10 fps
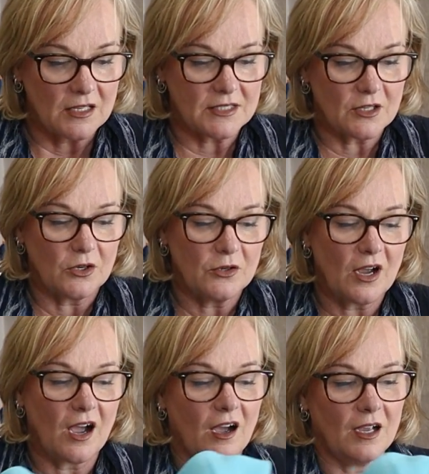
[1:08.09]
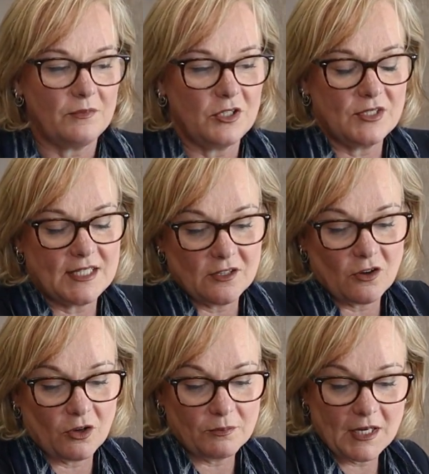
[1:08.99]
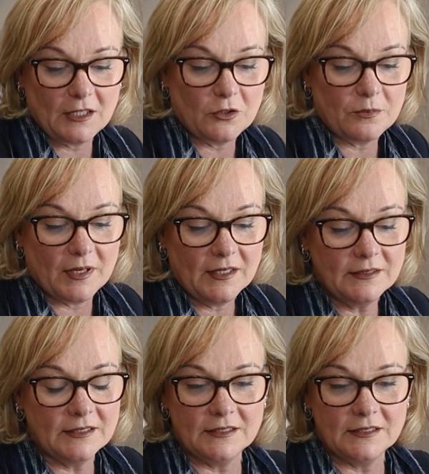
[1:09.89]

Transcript: So I'm using on my looper